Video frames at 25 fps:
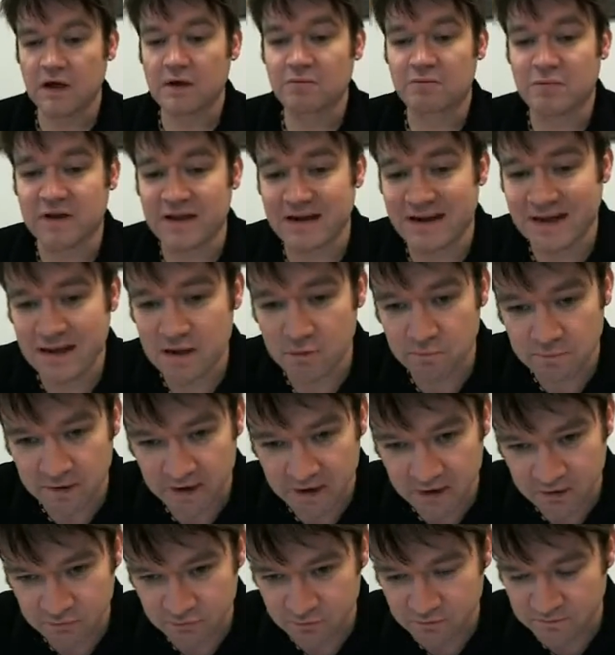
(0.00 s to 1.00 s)
Being hit
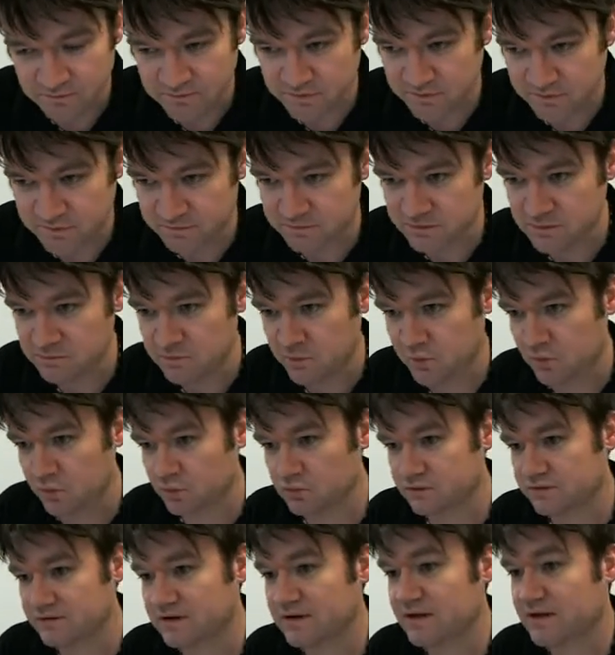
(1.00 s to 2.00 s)
by 150
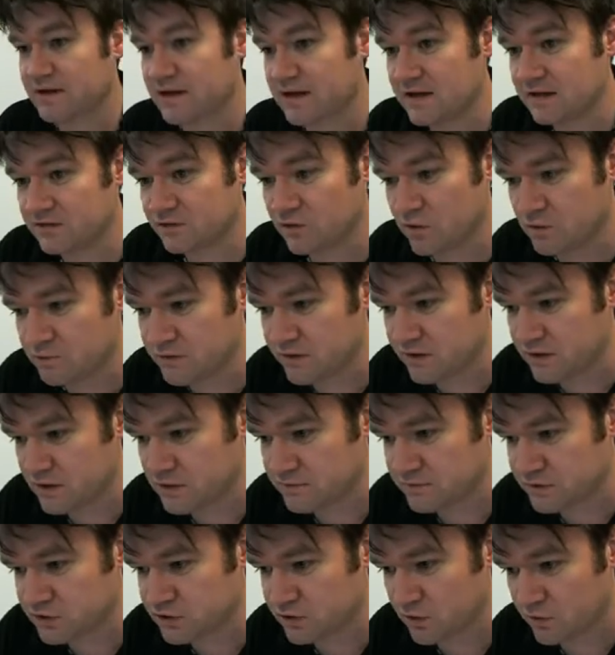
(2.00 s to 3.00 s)
balls is not being
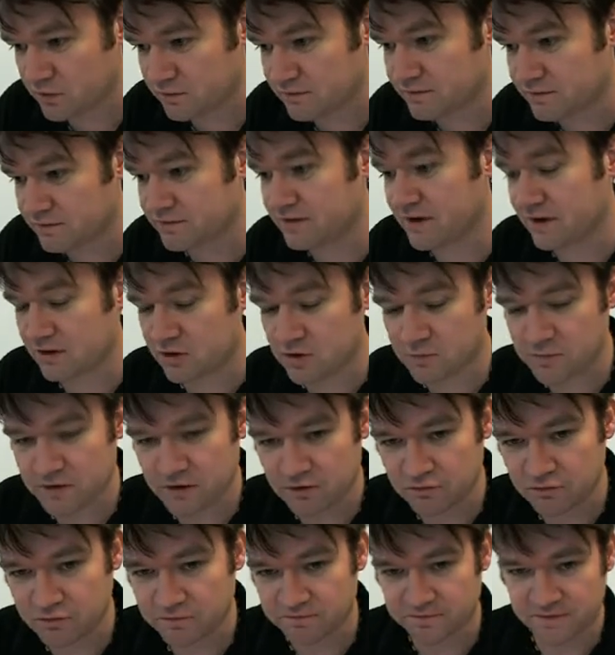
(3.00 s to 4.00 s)
overshot. That could be
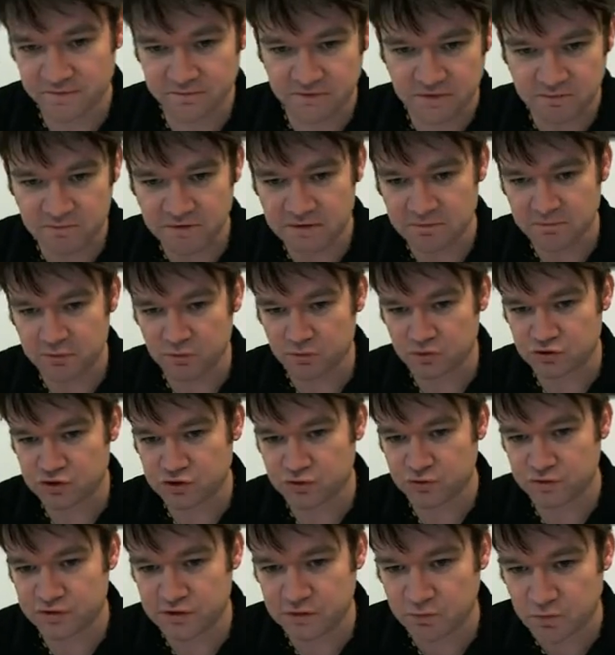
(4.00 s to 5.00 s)
150 people all
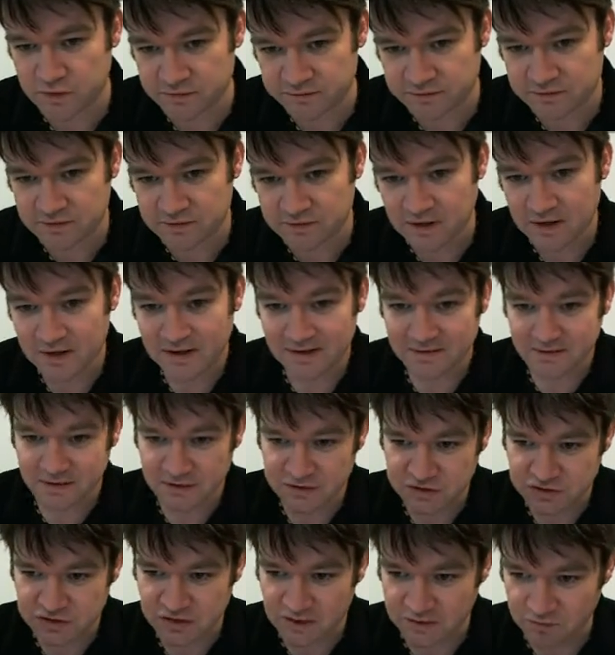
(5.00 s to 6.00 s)
shooting you once.
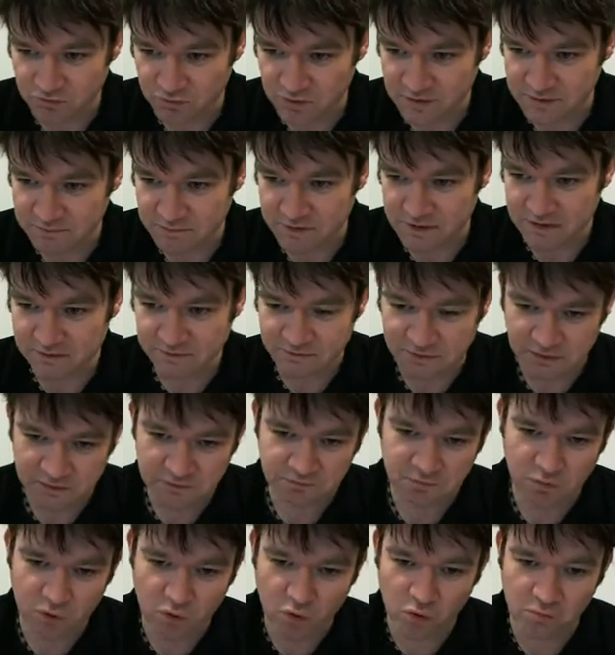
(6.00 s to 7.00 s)
That generally means that it's
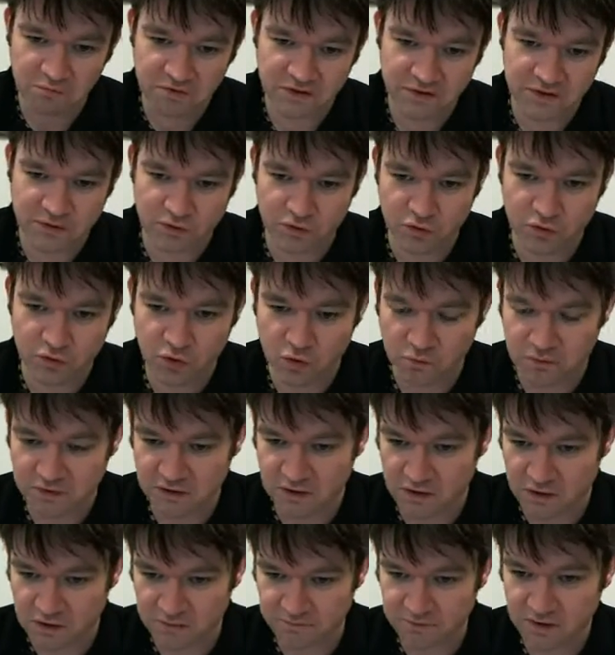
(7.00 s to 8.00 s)
poor play on your
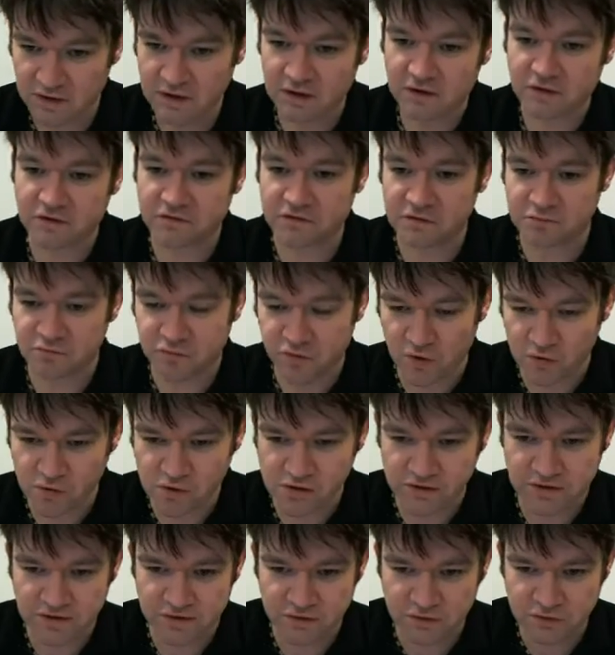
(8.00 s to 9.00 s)
behalf because you've
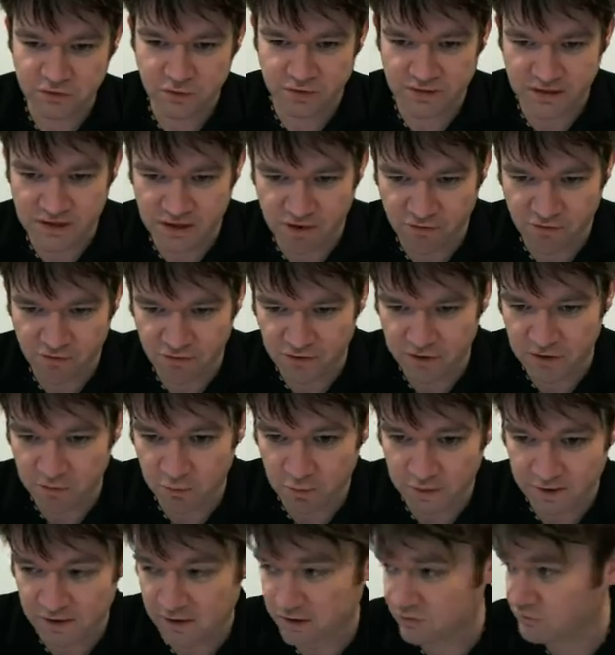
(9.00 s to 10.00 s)
broken into an area
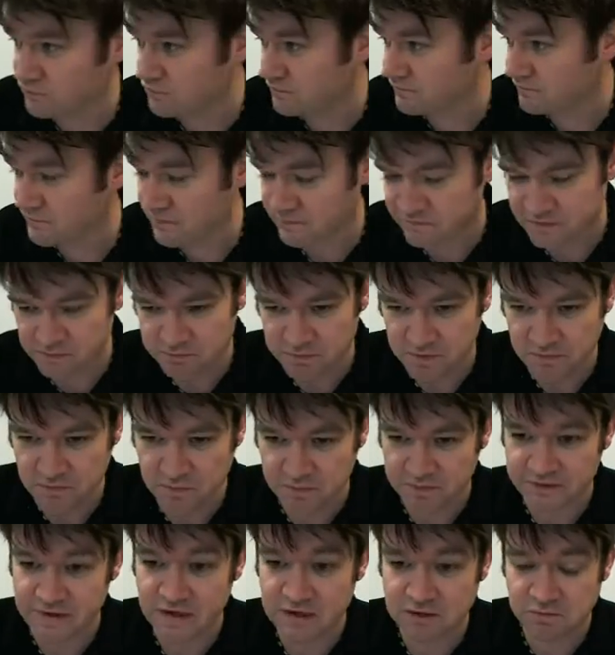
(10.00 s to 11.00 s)
where 150 people have
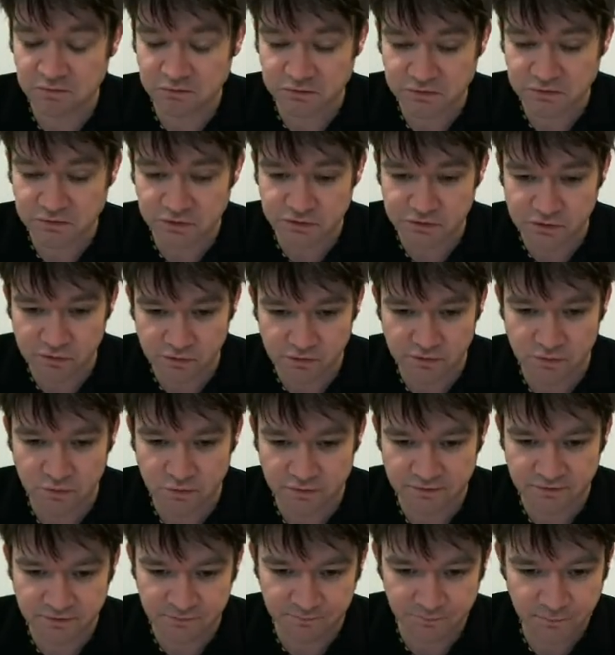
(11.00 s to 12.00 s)
been able to shoot you
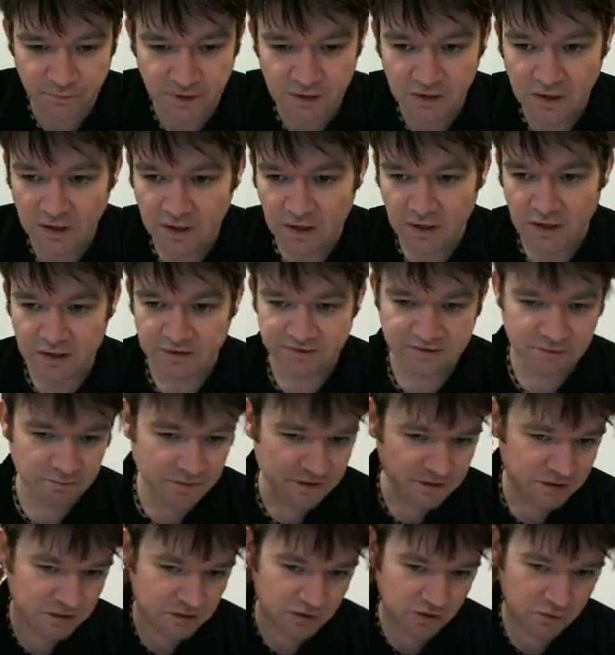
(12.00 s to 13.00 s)
once. So
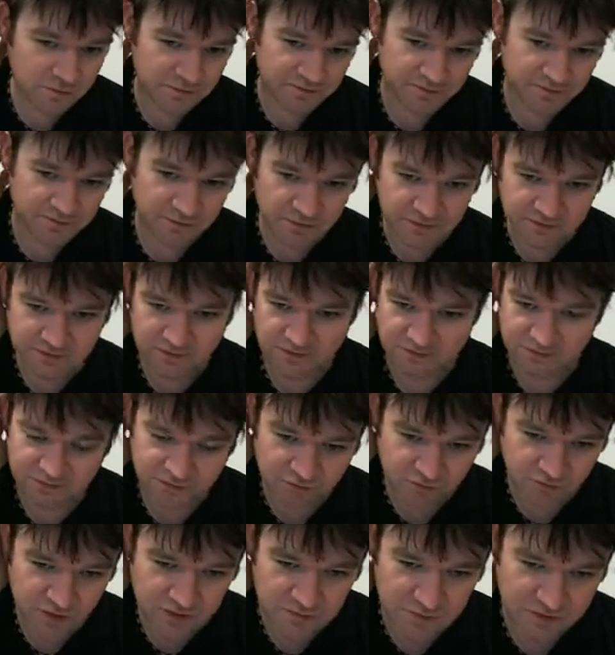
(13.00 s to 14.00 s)
make sure before you start
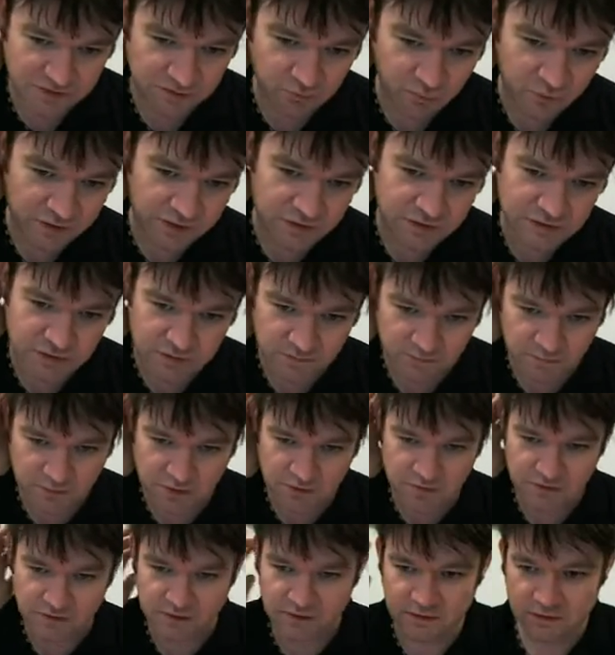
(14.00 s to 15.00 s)
screaming and whinging and
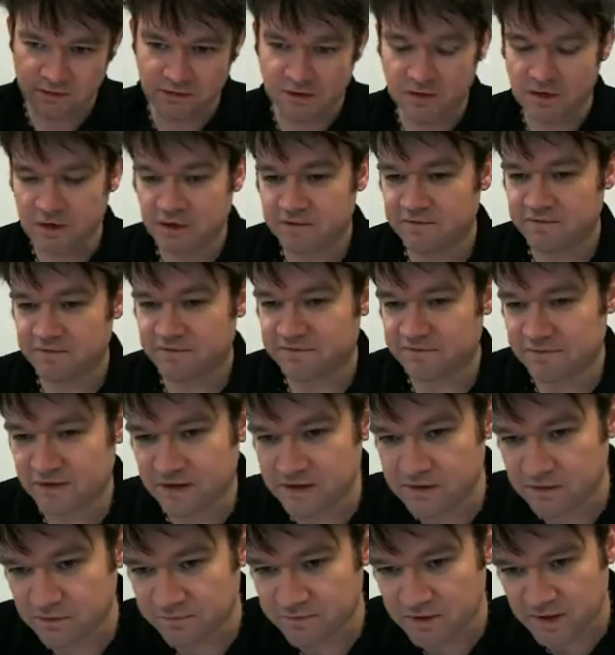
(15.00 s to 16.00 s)
moaning and
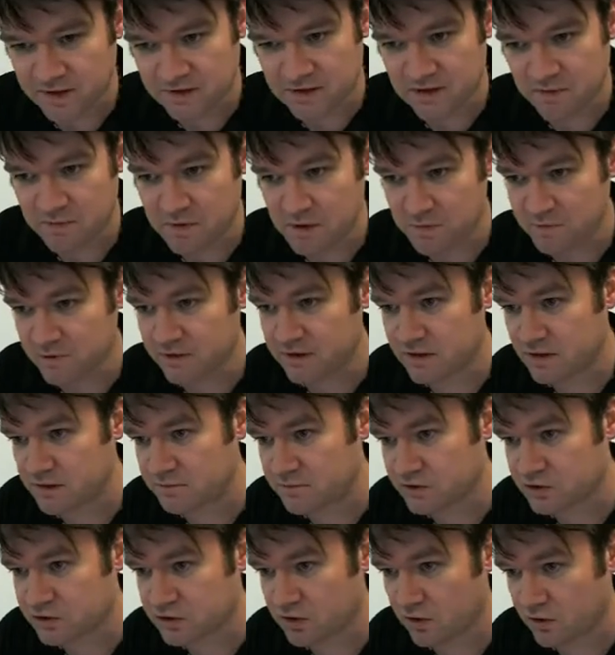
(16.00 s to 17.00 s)
flying off the handle about being
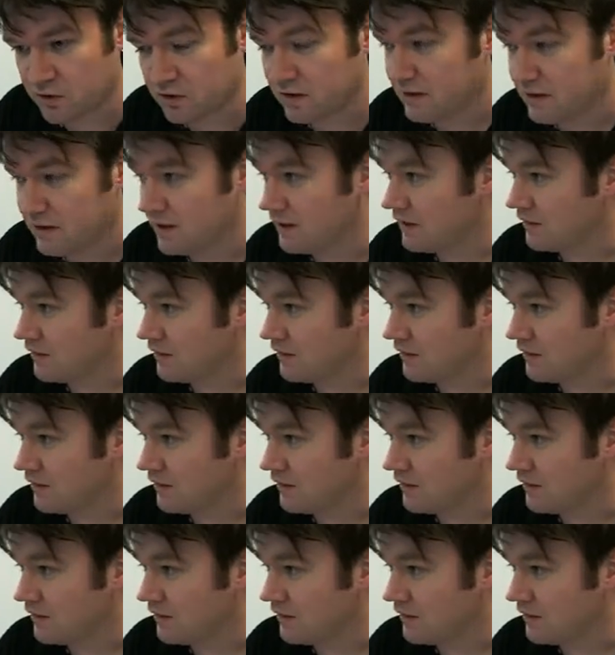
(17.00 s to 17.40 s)
overshot.